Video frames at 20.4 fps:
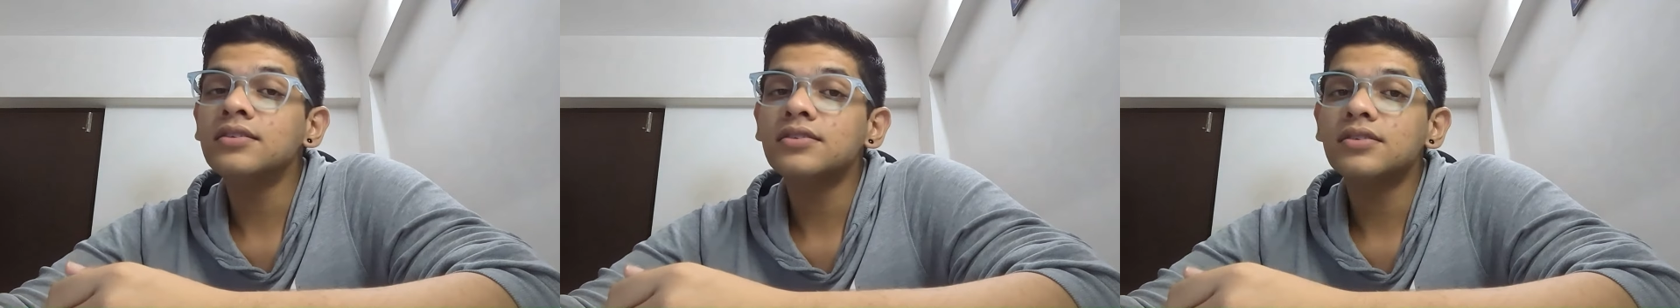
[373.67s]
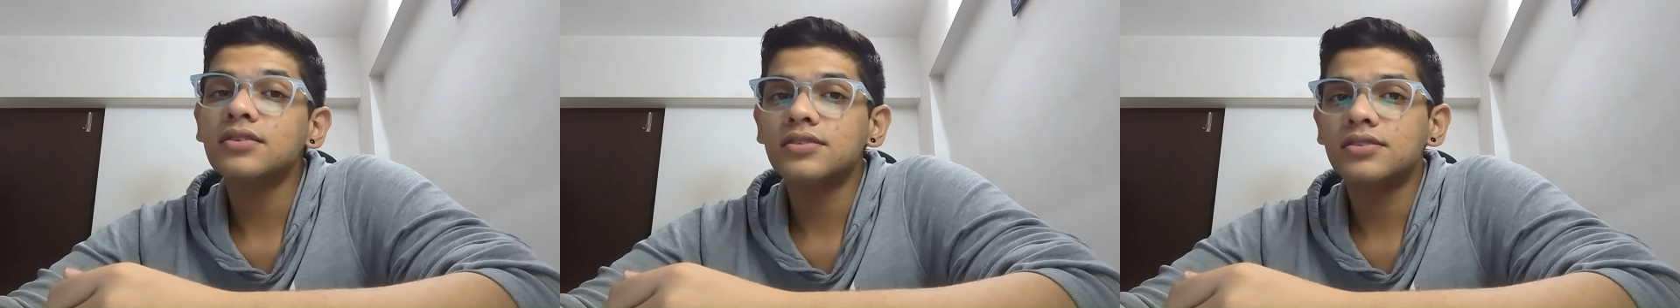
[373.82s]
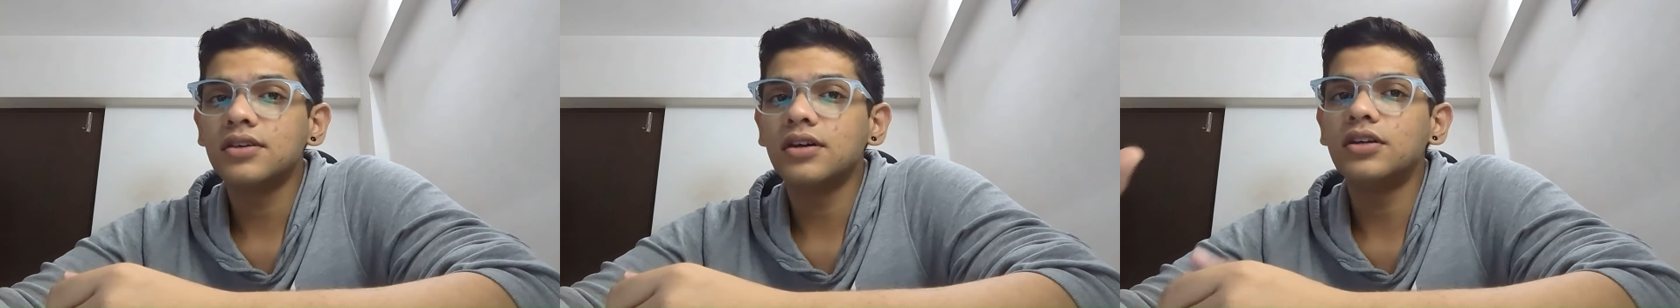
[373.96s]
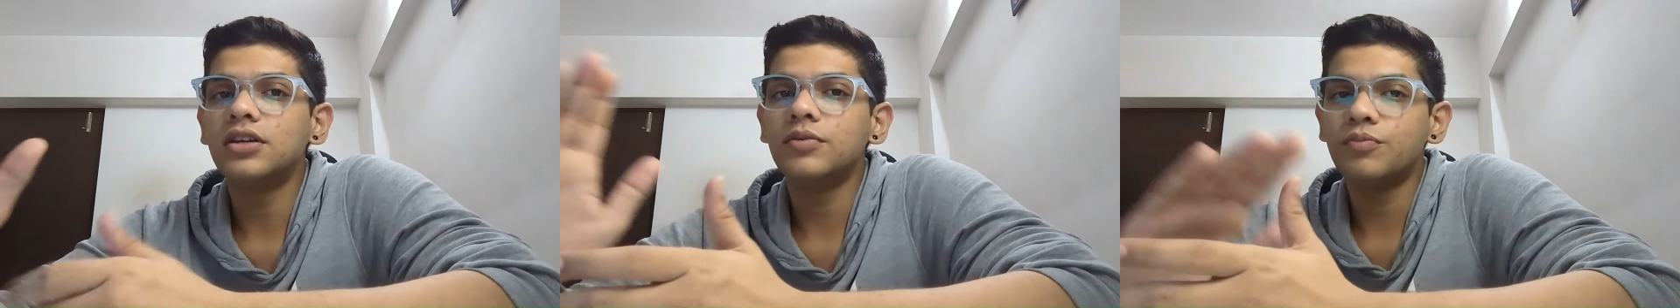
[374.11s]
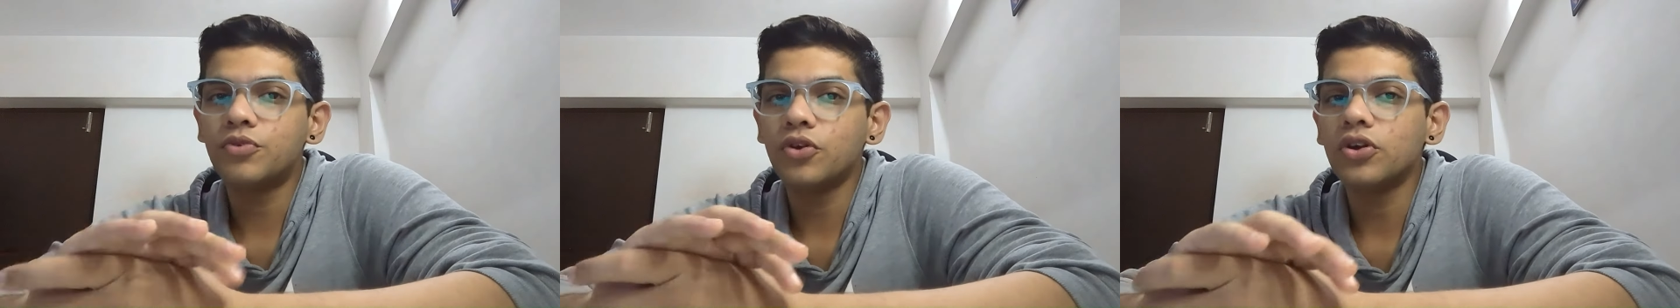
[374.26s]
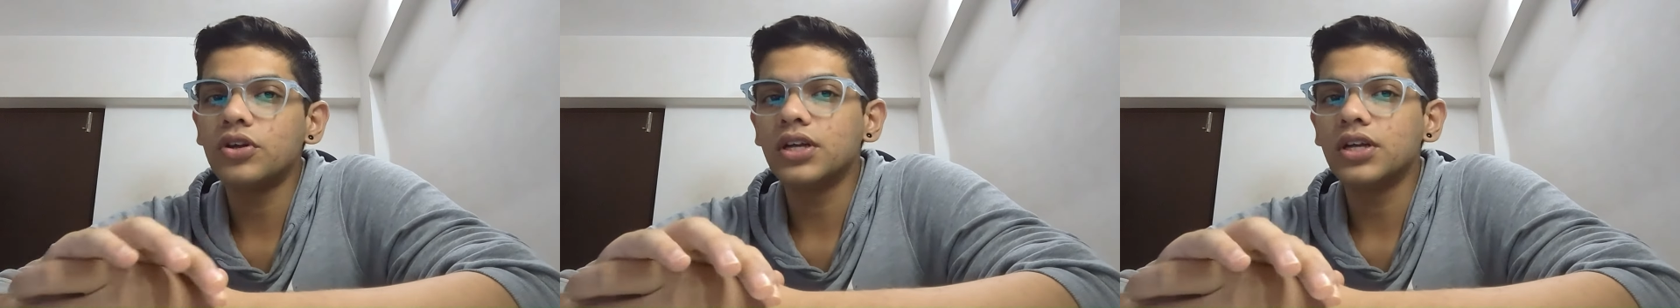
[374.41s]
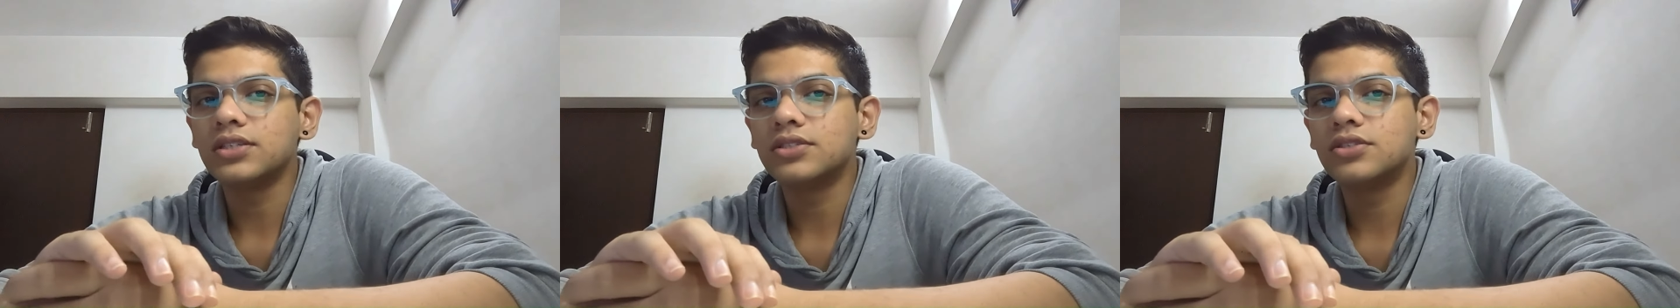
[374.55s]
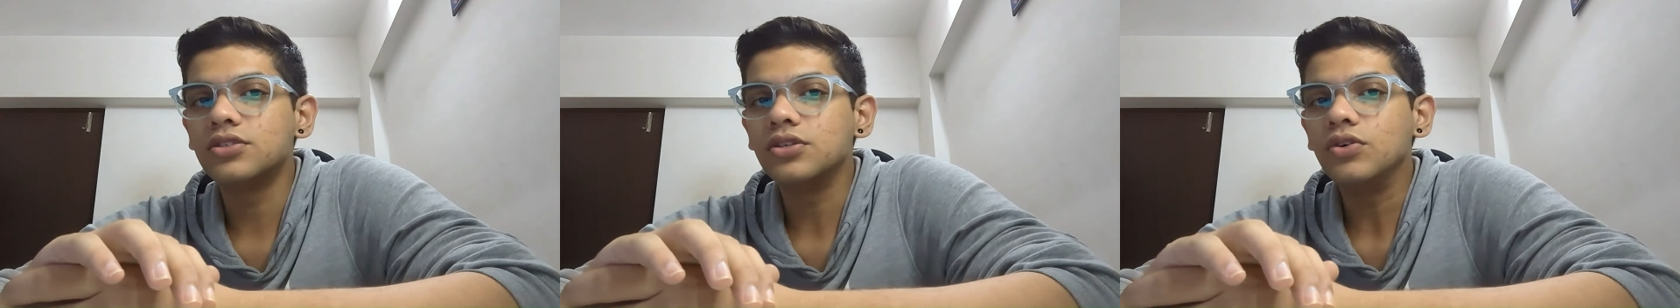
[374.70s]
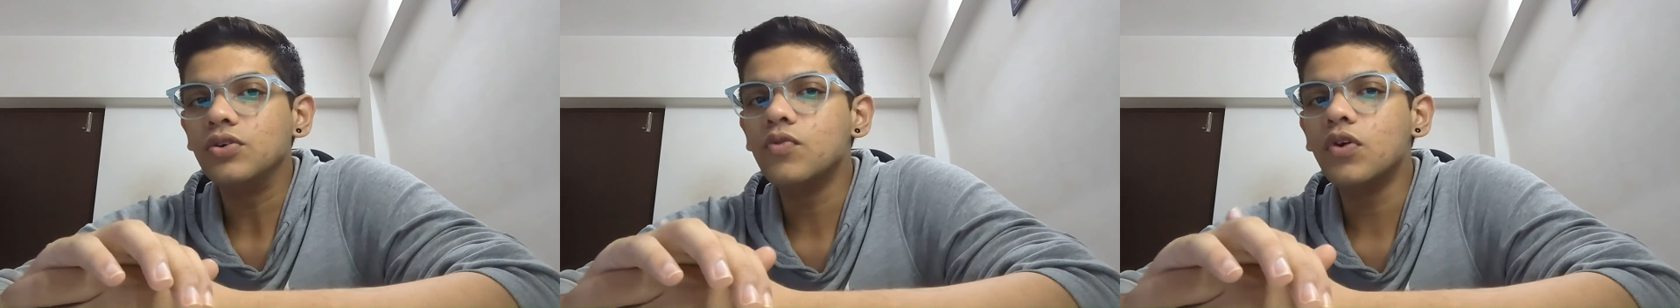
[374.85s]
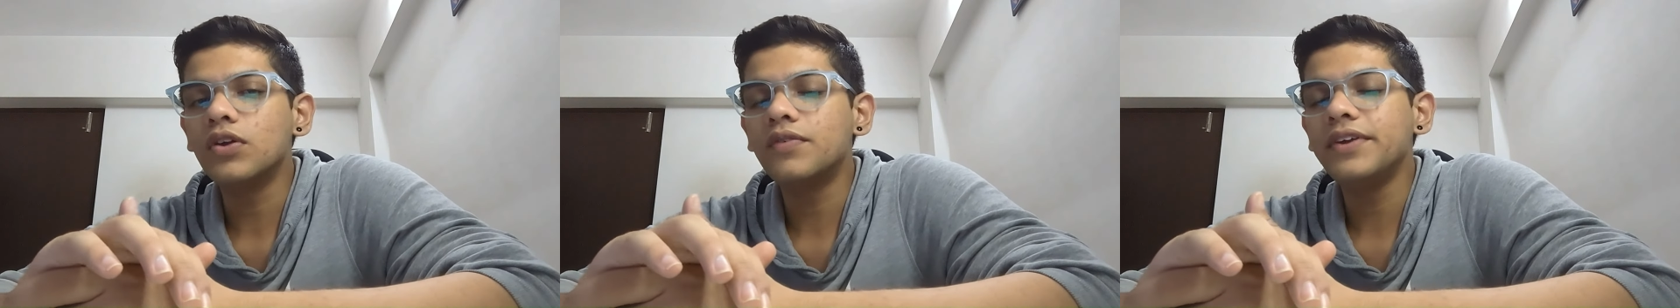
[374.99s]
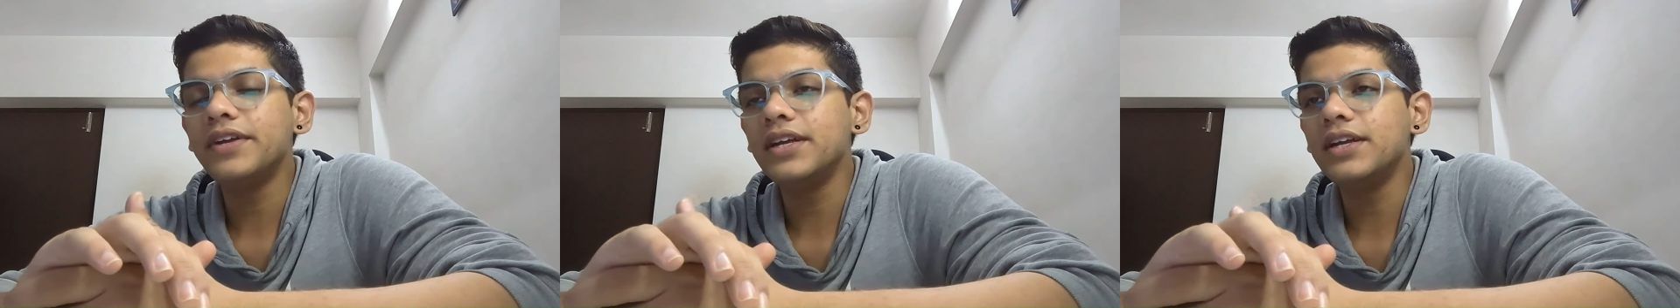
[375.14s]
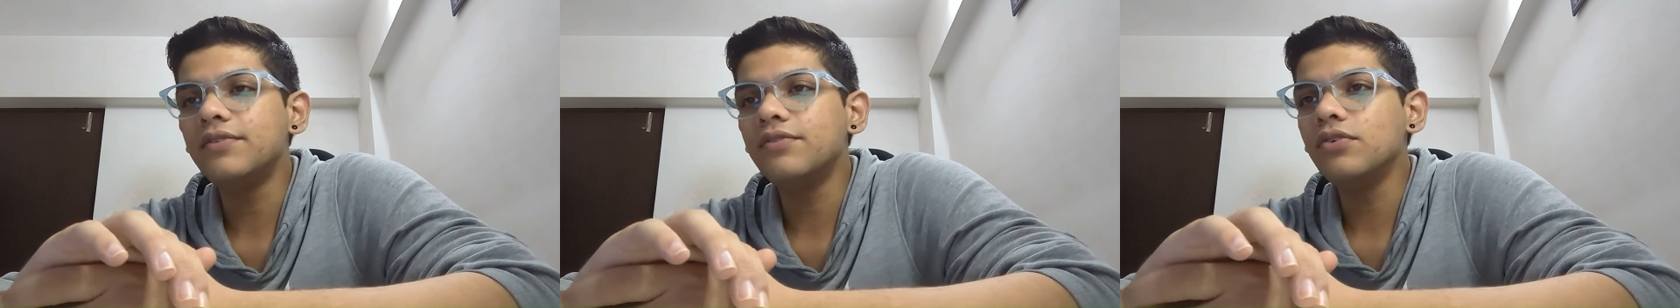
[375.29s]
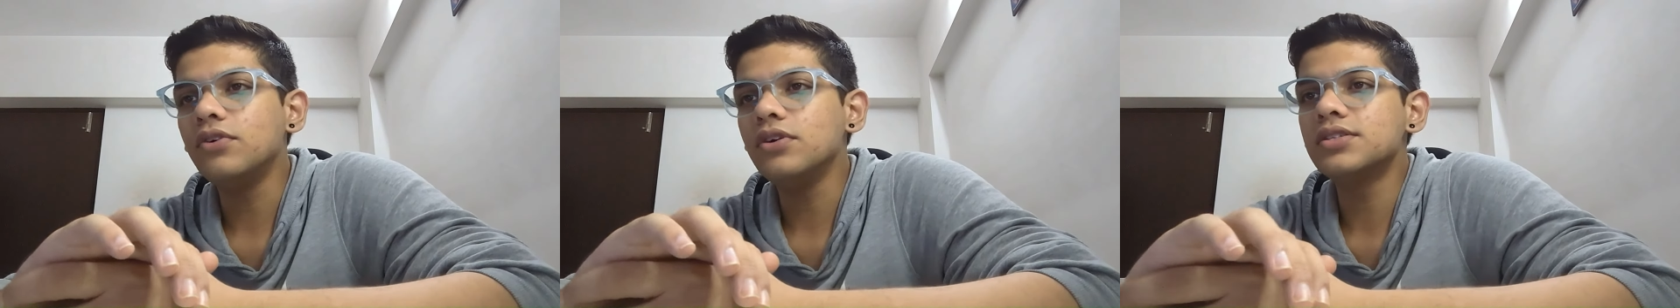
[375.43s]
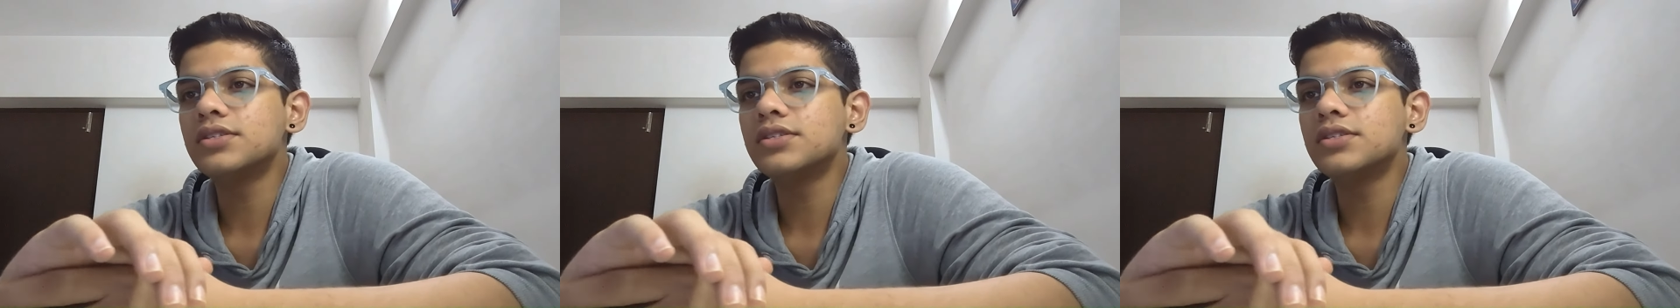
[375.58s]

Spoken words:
certain product. So what we did was,